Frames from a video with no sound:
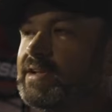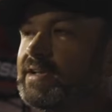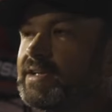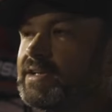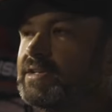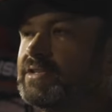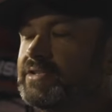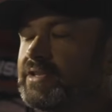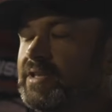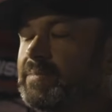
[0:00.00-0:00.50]

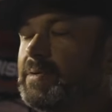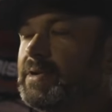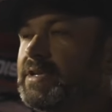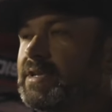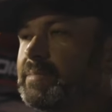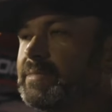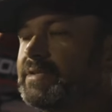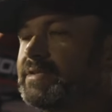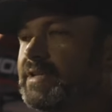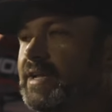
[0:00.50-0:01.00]
Right, so they picked
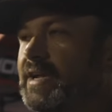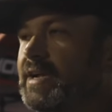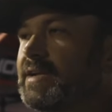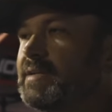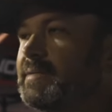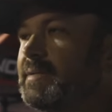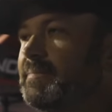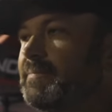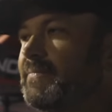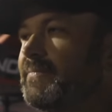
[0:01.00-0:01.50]
up the slack,
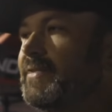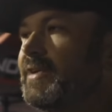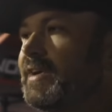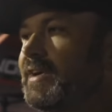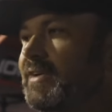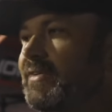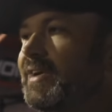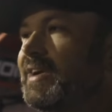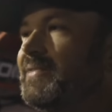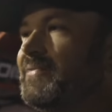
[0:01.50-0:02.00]
and I'm
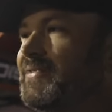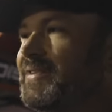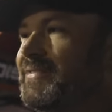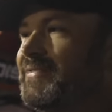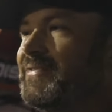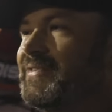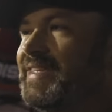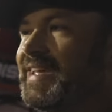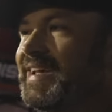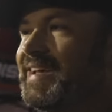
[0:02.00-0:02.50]
very grateful
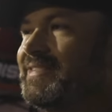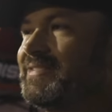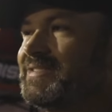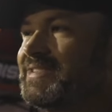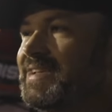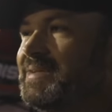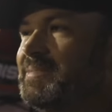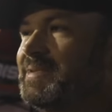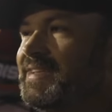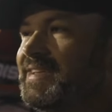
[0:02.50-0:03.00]
for that. I
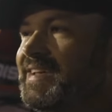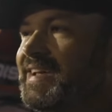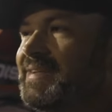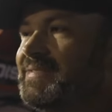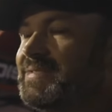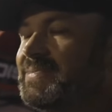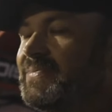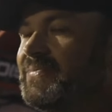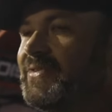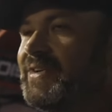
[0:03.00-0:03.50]
was able to
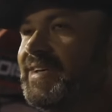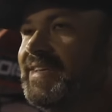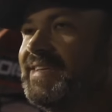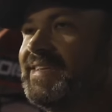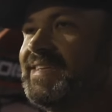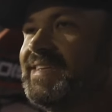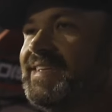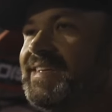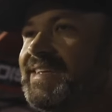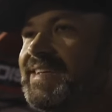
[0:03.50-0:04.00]
have some fun,
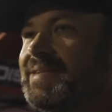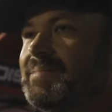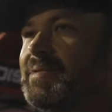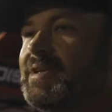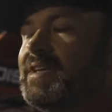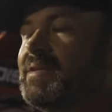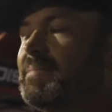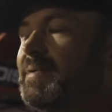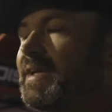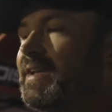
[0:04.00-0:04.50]

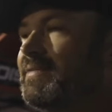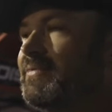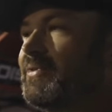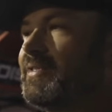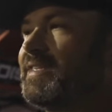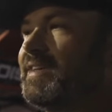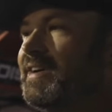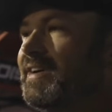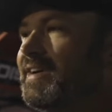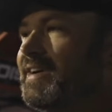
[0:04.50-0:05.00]
be competitive
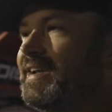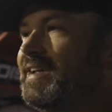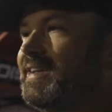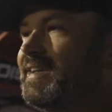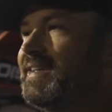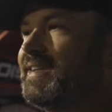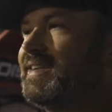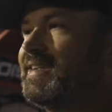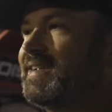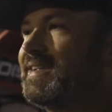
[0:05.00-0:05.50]
with the R8.
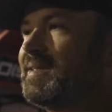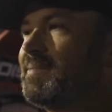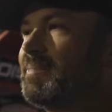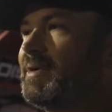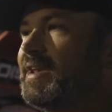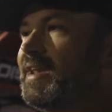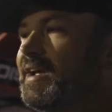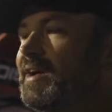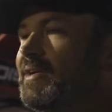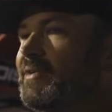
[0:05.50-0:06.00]
Yeah.
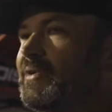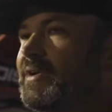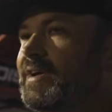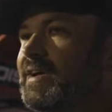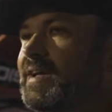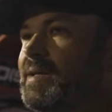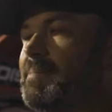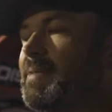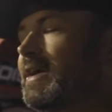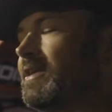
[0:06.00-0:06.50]
But now
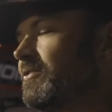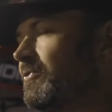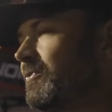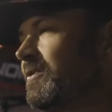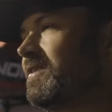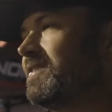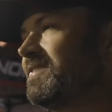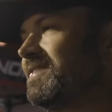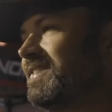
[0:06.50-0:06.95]
uh, I'm back to work,